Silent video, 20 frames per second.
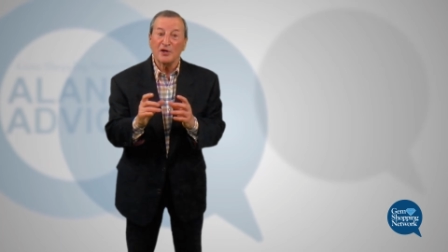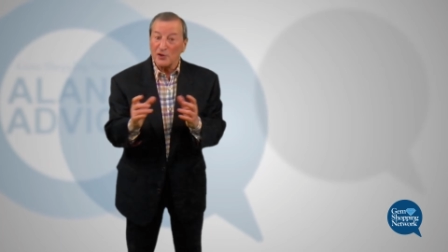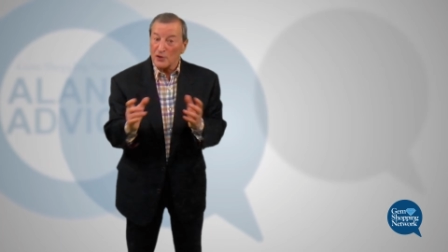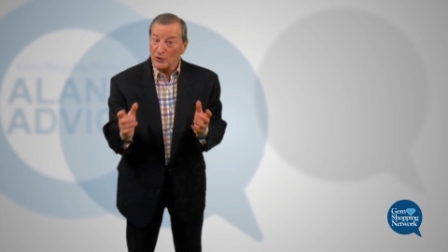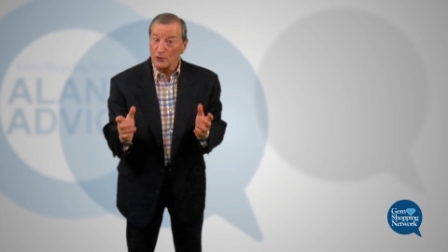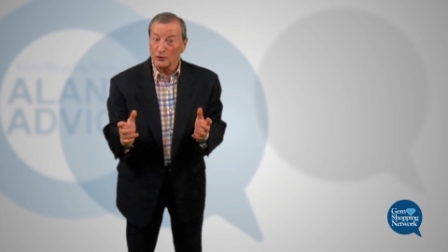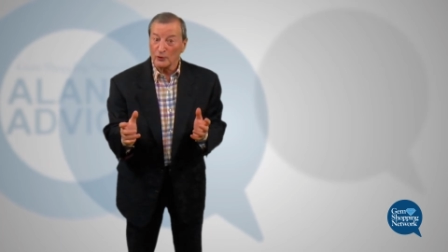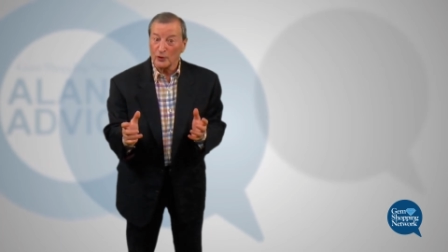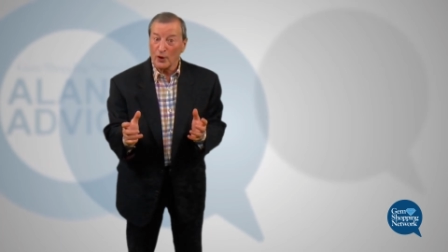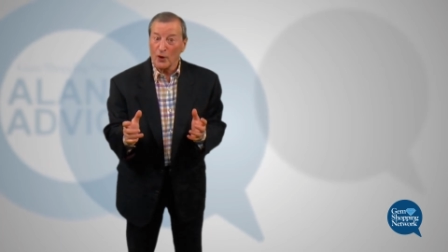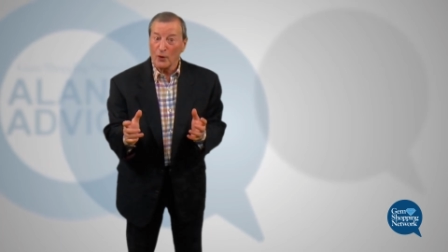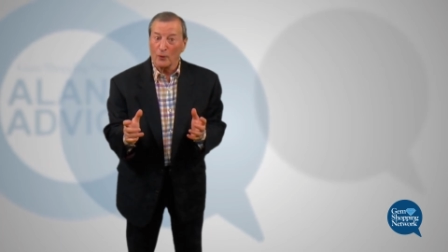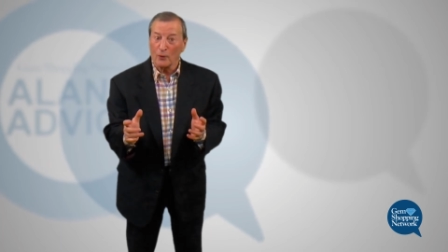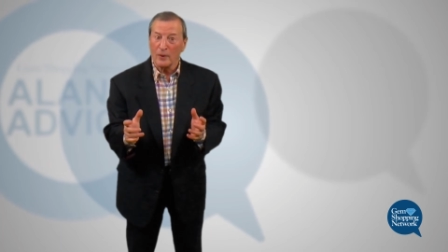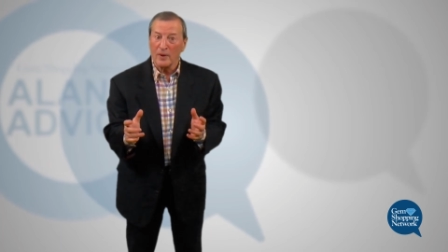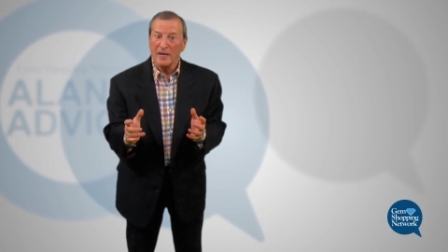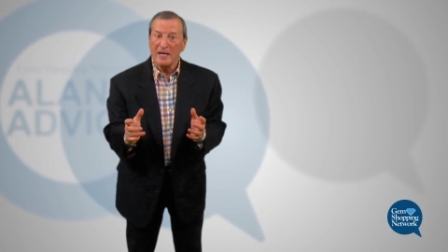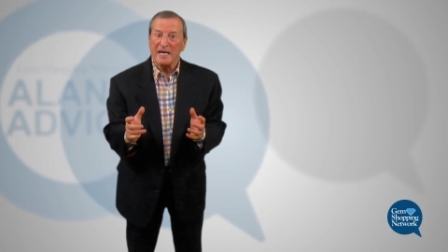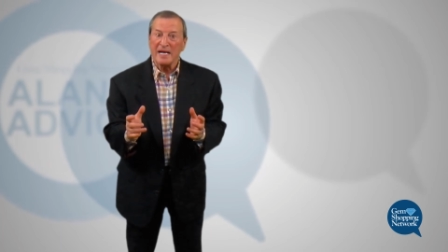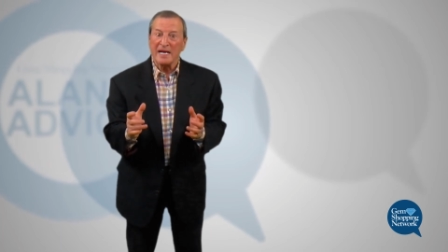You'll
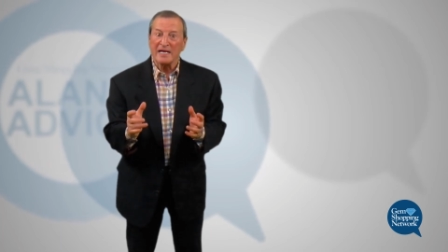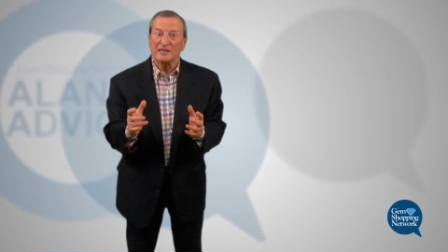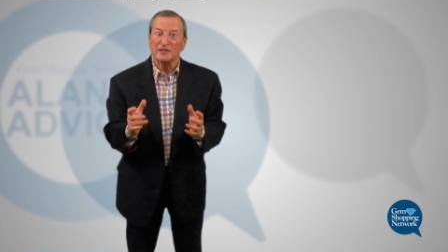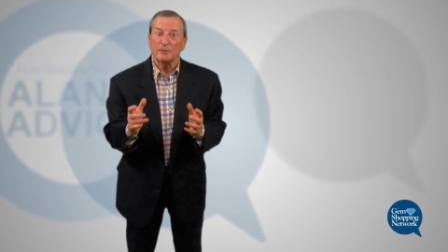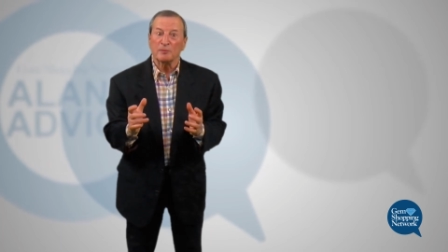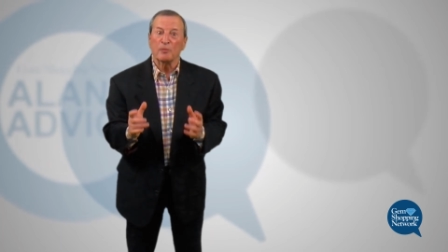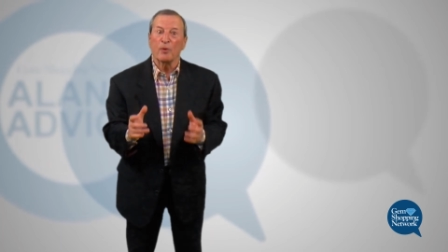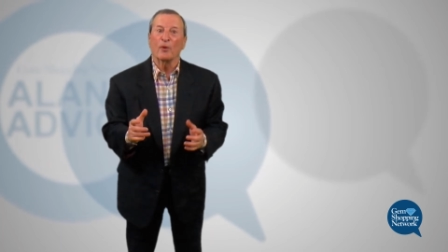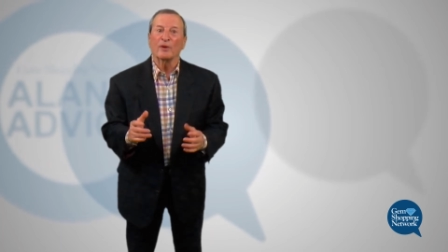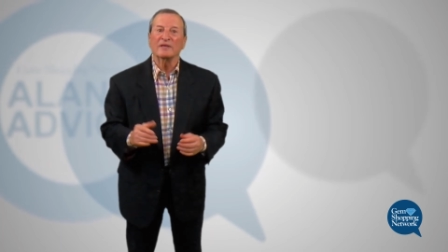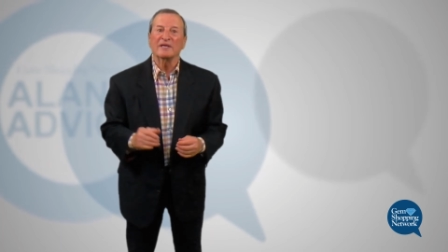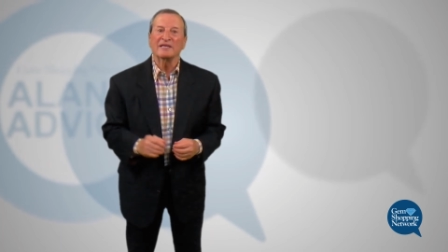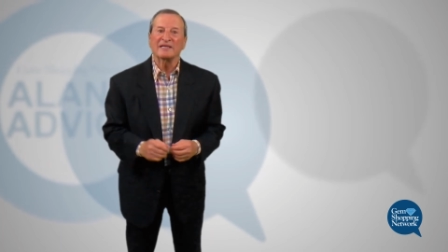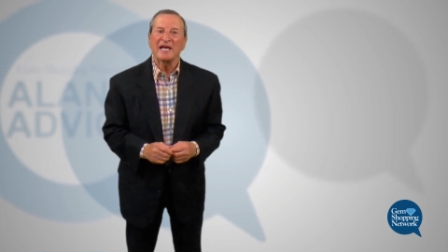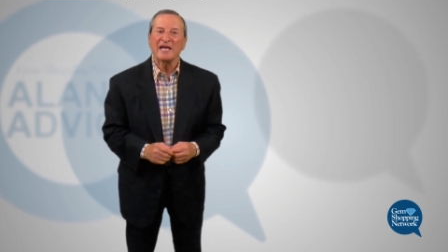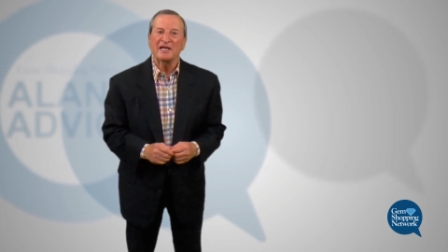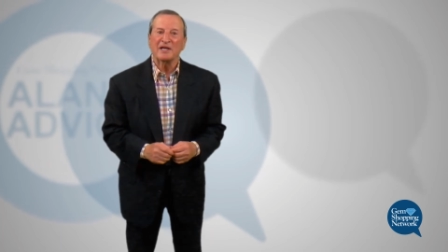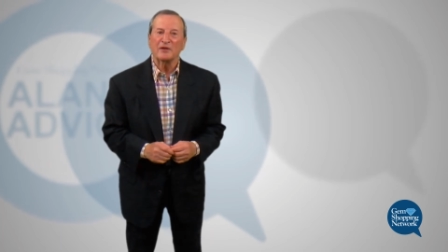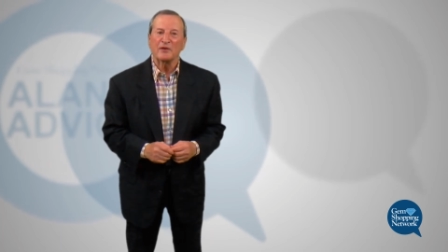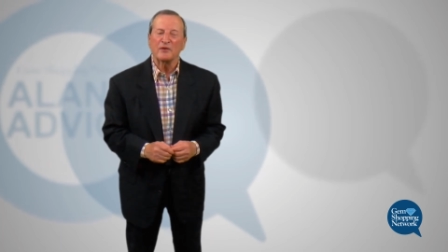know it's important to
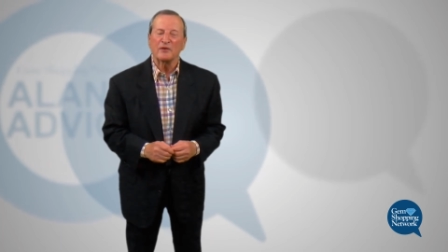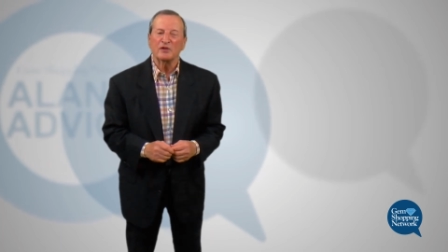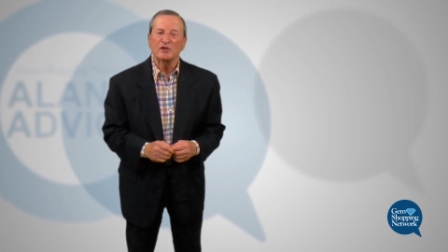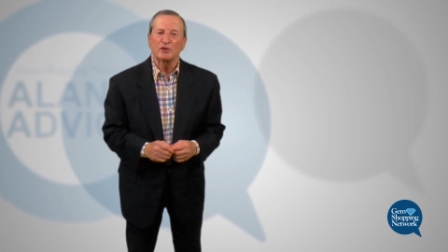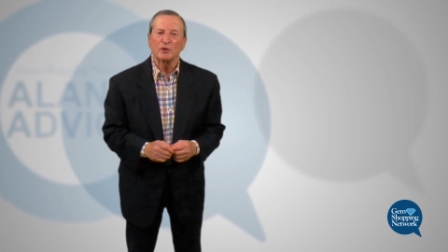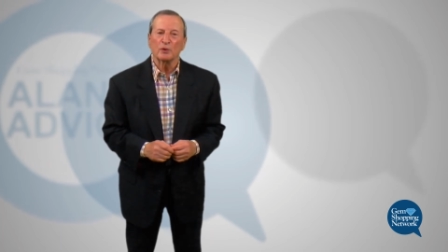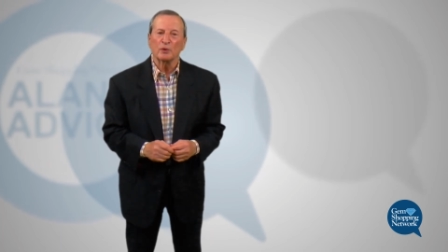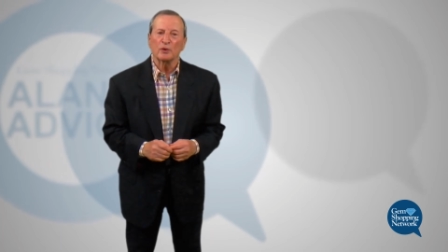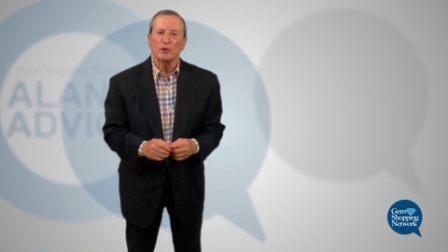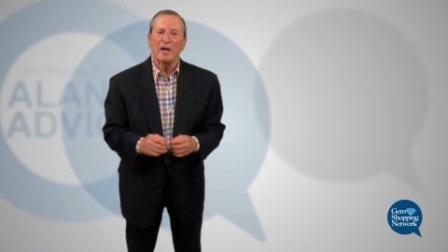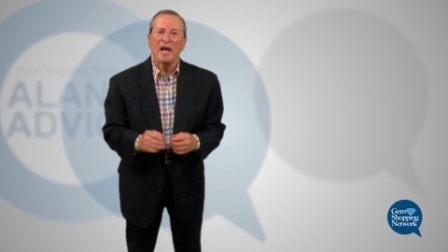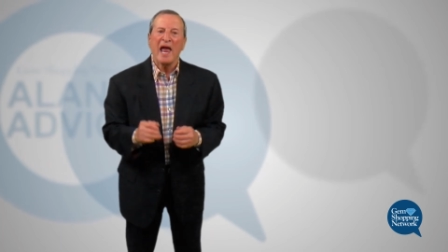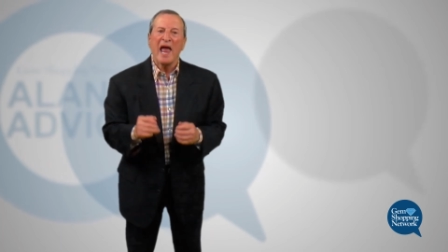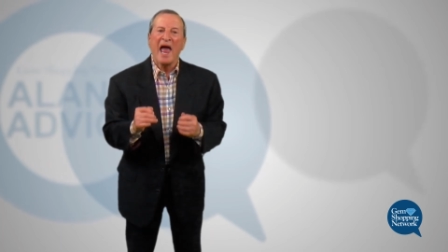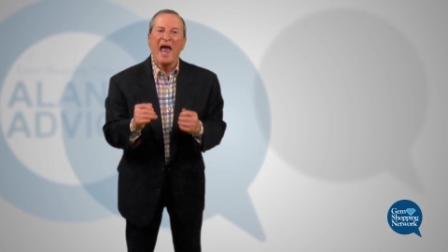take it to the jeweler